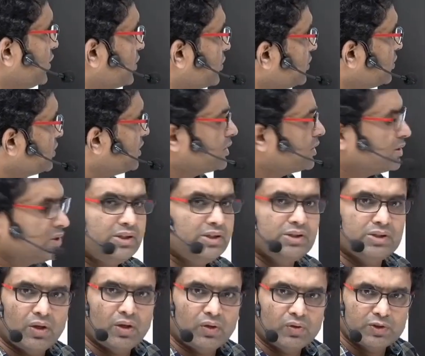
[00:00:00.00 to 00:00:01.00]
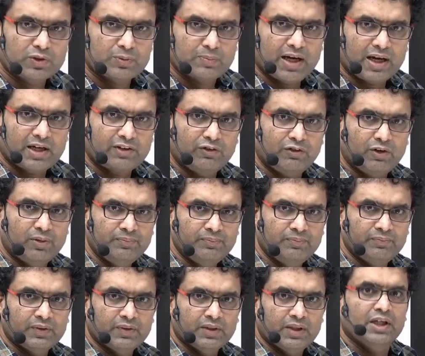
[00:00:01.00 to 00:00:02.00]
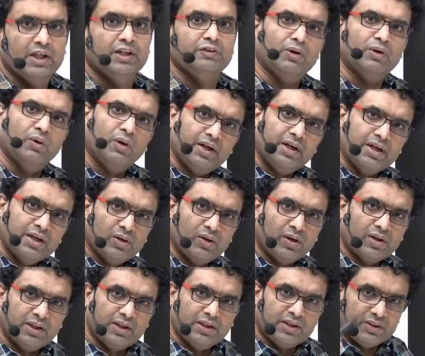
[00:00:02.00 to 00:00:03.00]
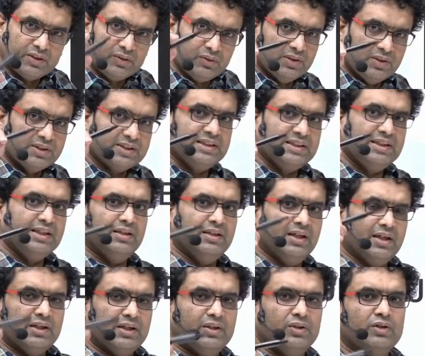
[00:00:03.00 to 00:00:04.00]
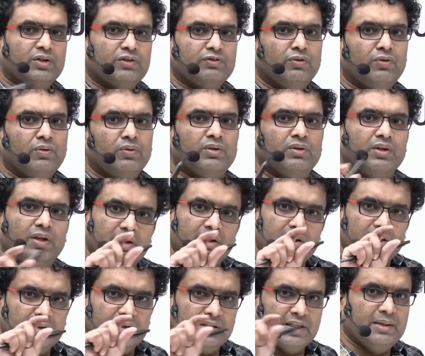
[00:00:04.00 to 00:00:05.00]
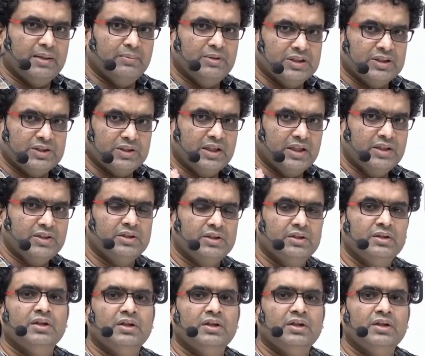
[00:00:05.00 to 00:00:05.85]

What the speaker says: Sir JEE's Doubts Platform. If you already got it, you will see that in your phone that the name is changed.